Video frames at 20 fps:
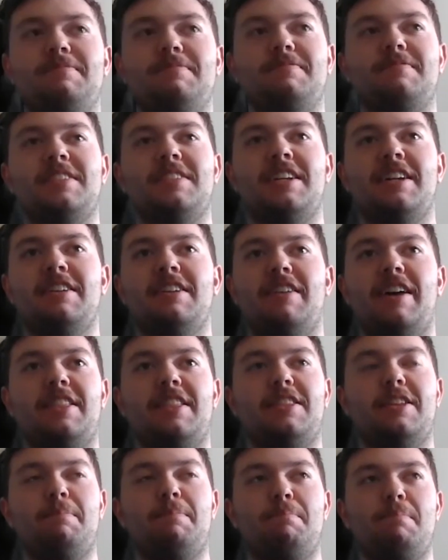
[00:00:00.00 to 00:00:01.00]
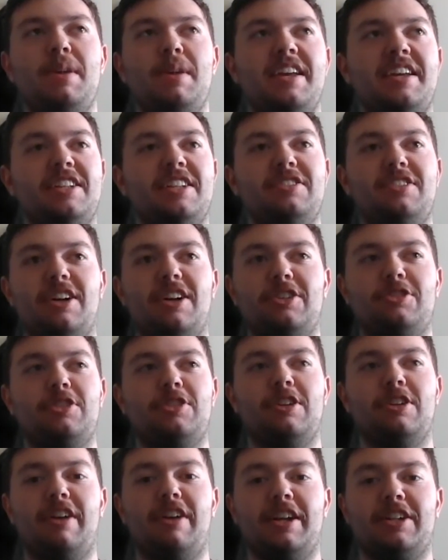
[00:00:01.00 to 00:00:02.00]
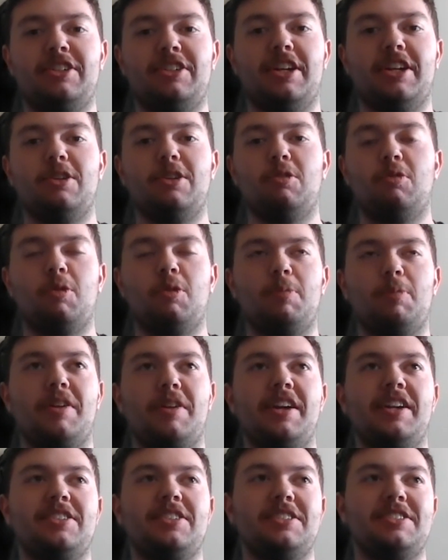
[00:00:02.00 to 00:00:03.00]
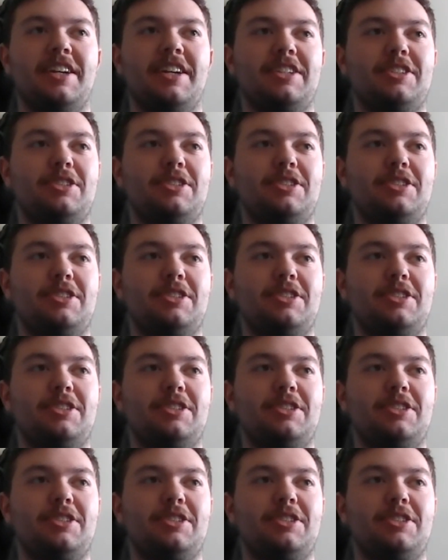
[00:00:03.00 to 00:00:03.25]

like um like the big industrial like chicken